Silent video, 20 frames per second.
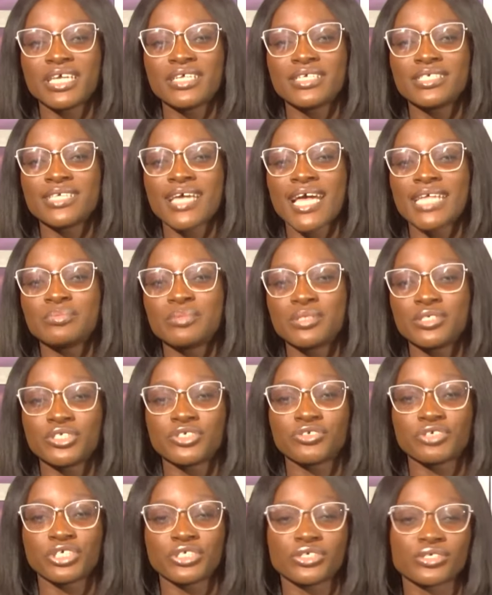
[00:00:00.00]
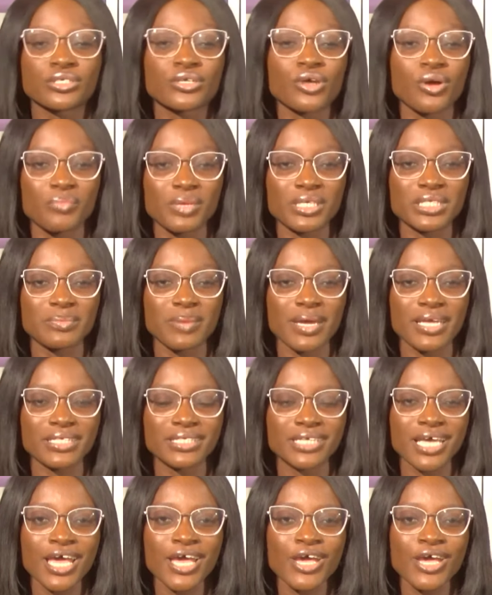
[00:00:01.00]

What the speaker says: his administration's commitment